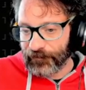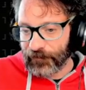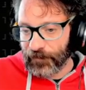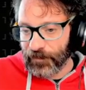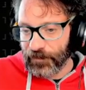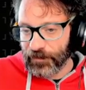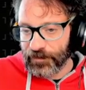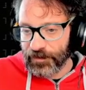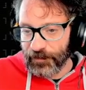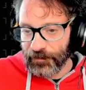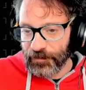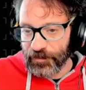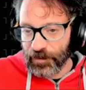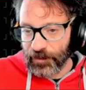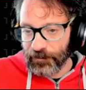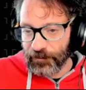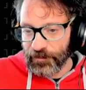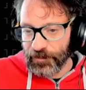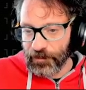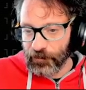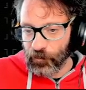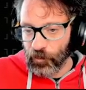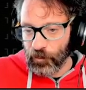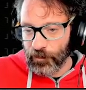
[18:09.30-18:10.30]
Sometimes
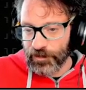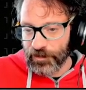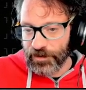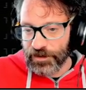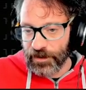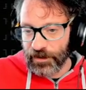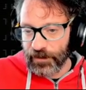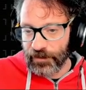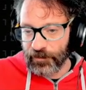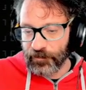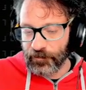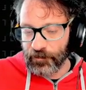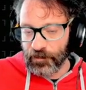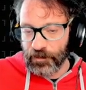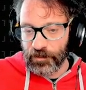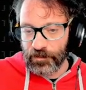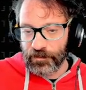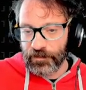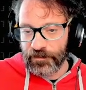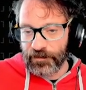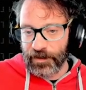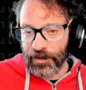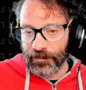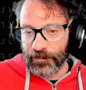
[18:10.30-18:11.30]
the war machines will
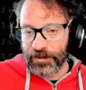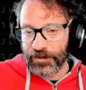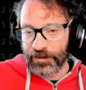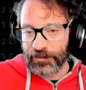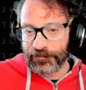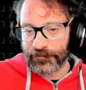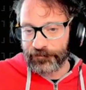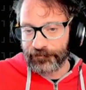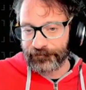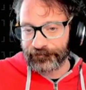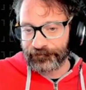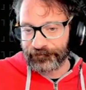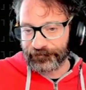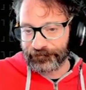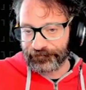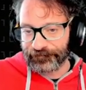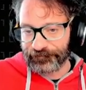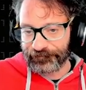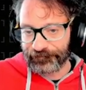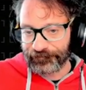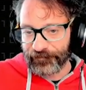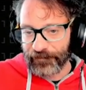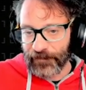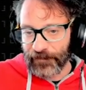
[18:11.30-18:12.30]
spawn
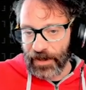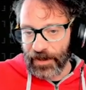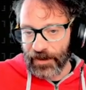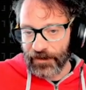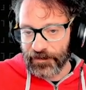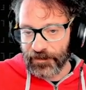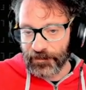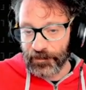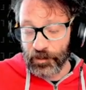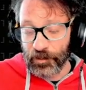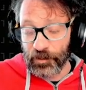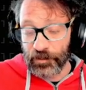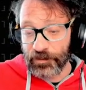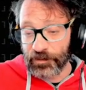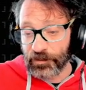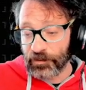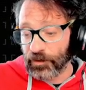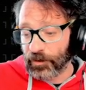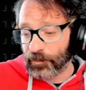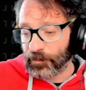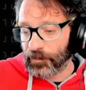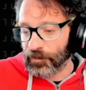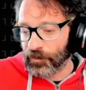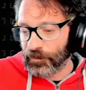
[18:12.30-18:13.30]
little
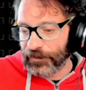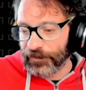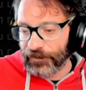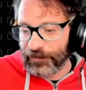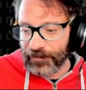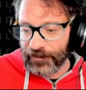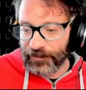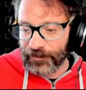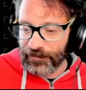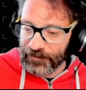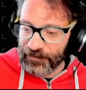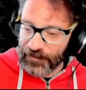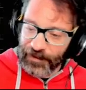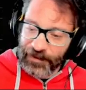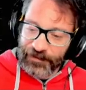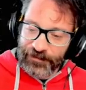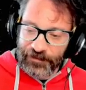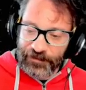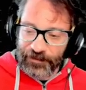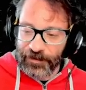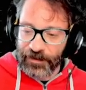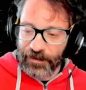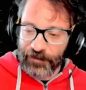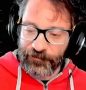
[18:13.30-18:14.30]
gobloids, and it's
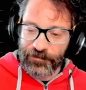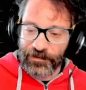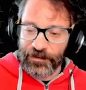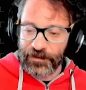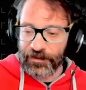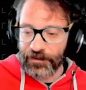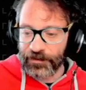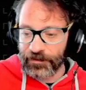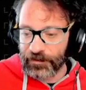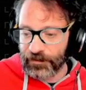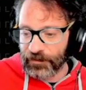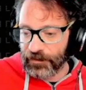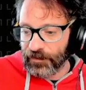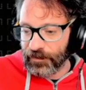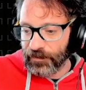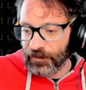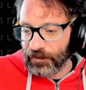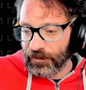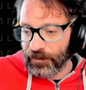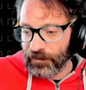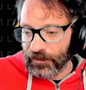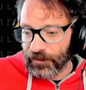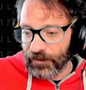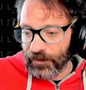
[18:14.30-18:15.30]
handy to have the
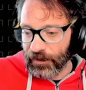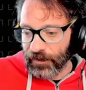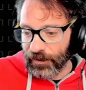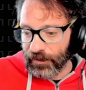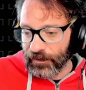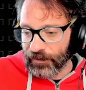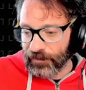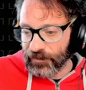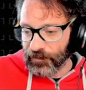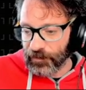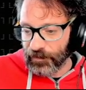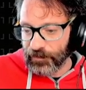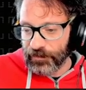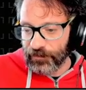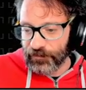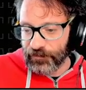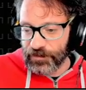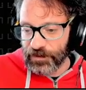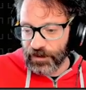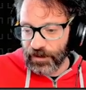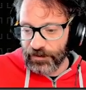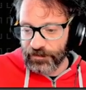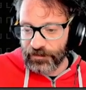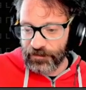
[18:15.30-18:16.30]
explosive
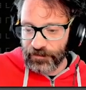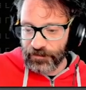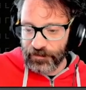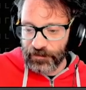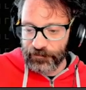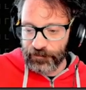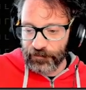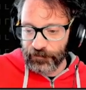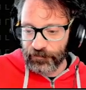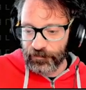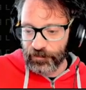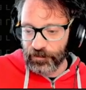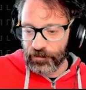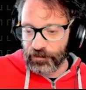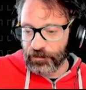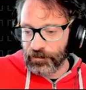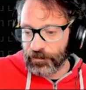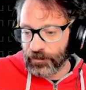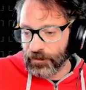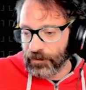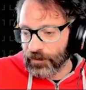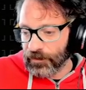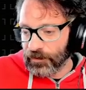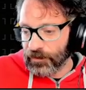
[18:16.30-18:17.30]
charges if a few
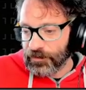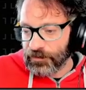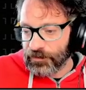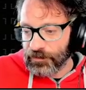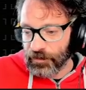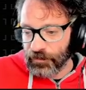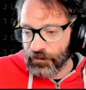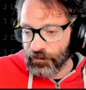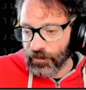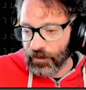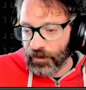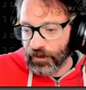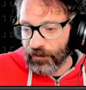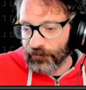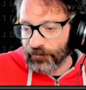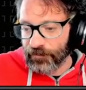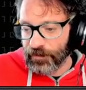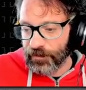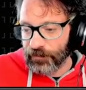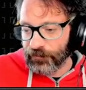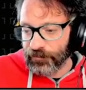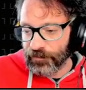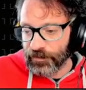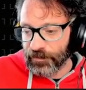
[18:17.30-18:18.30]
do arrive.
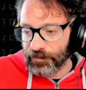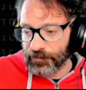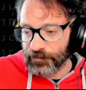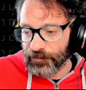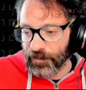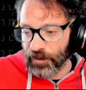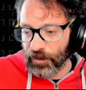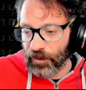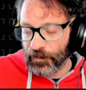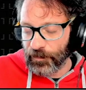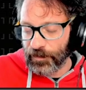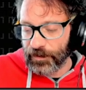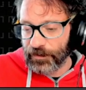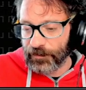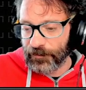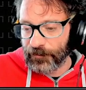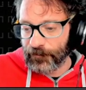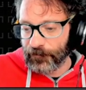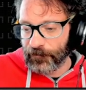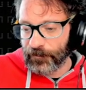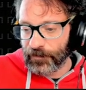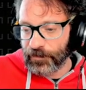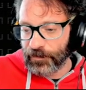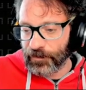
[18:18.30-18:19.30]
So for the moment,
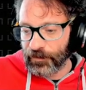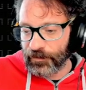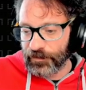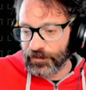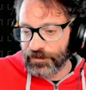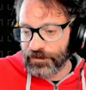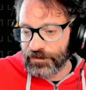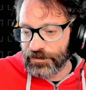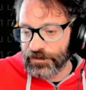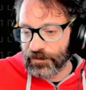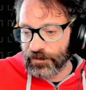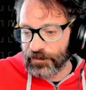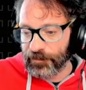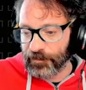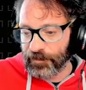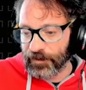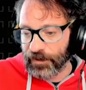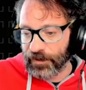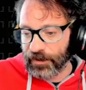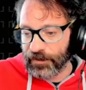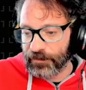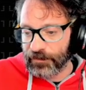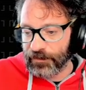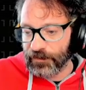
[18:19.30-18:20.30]
we're going to just
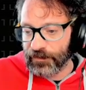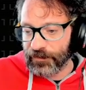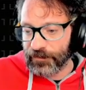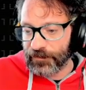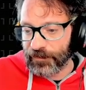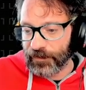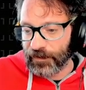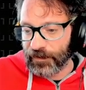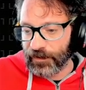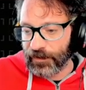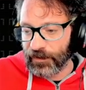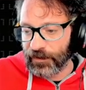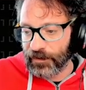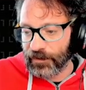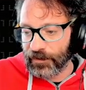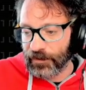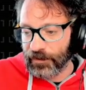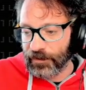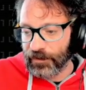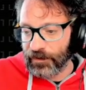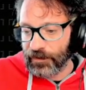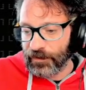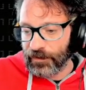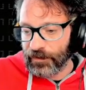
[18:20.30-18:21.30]
play this
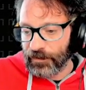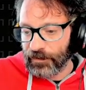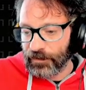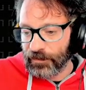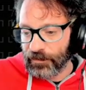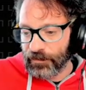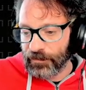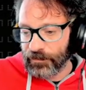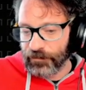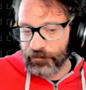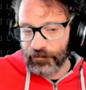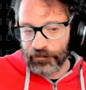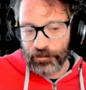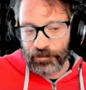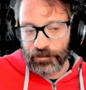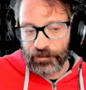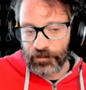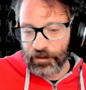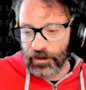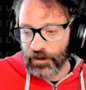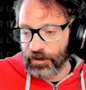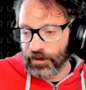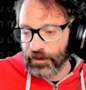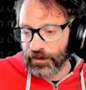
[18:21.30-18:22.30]
through
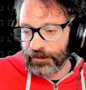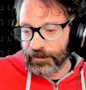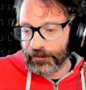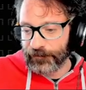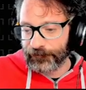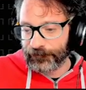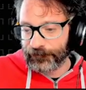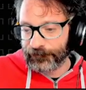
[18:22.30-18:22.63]
line